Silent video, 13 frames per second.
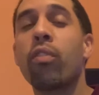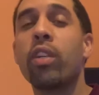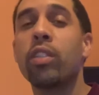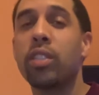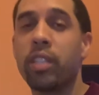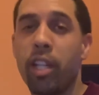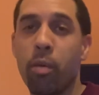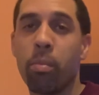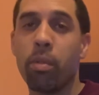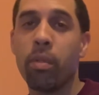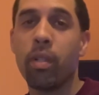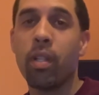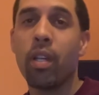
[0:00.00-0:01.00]

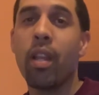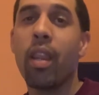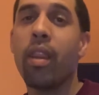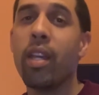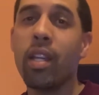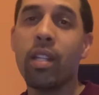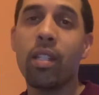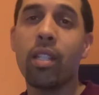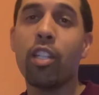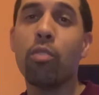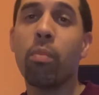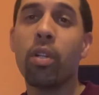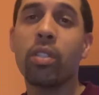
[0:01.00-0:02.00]
sample, then
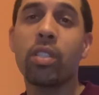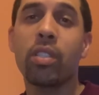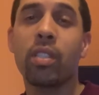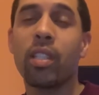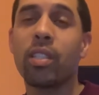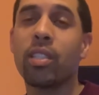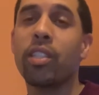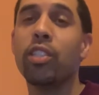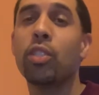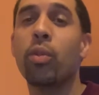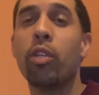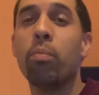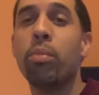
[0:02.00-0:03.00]
immerses us
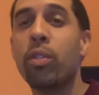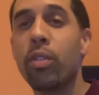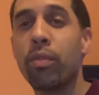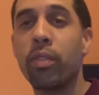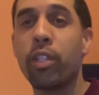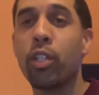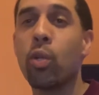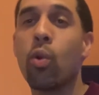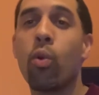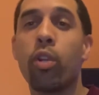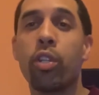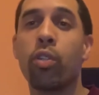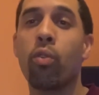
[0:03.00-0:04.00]
into a beautifully
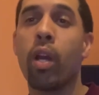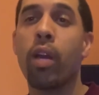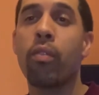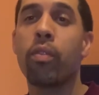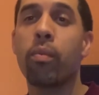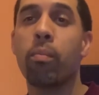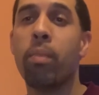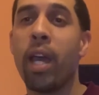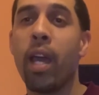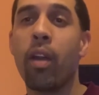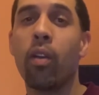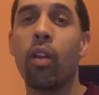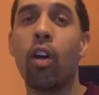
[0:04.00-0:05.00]
choreographed
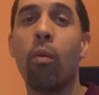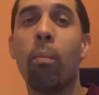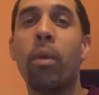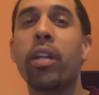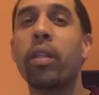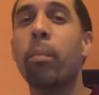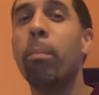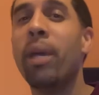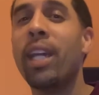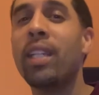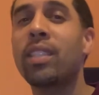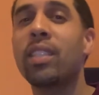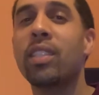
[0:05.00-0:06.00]
battle among the
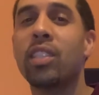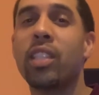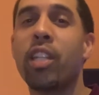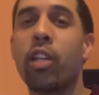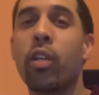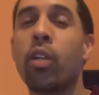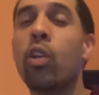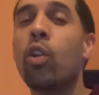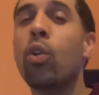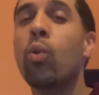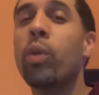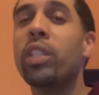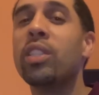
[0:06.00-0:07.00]
bass and snare,
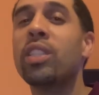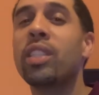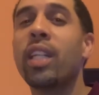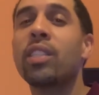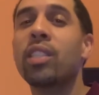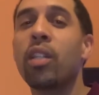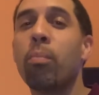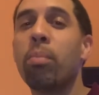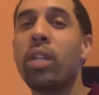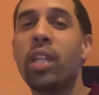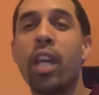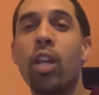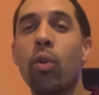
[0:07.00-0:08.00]
which sets up
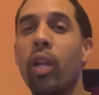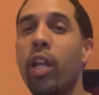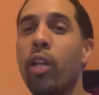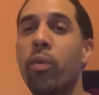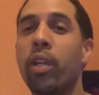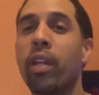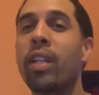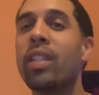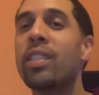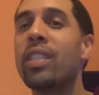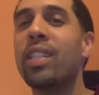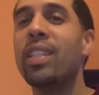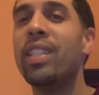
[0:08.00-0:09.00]
piano layering
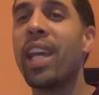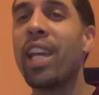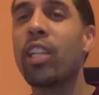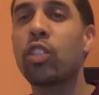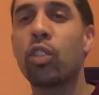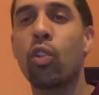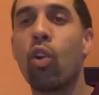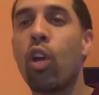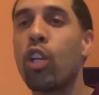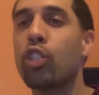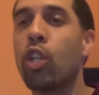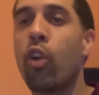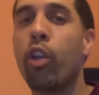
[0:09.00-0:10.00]
to dance
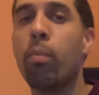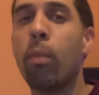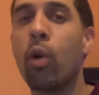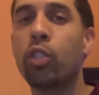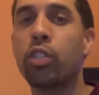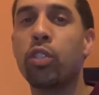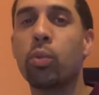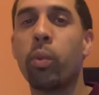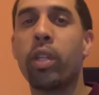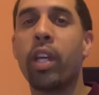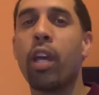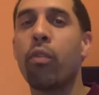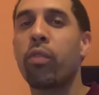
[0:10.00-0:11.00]
across our emotions with
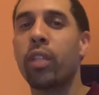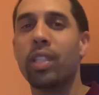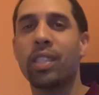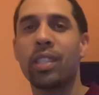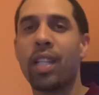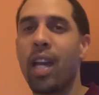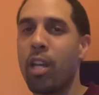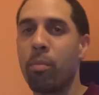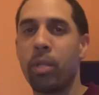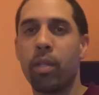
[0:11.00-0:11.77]
the effortless timing.